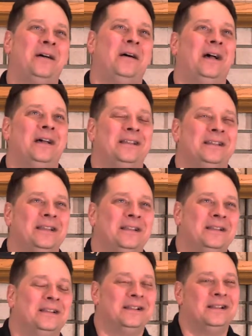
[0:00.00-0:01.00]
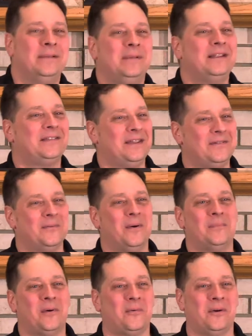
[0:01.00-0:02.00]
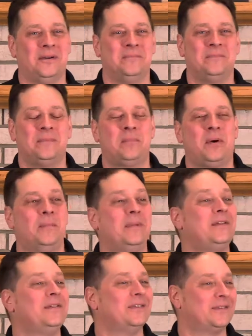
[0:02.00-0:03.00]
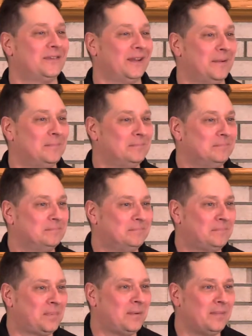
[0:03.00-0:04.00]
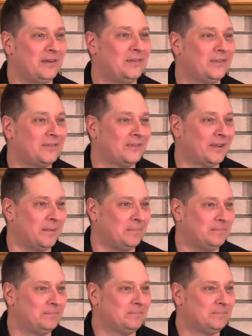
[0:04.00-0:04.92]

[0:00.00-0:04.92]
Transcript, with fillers: I, let me just give you one more word permission slip. Permission slip.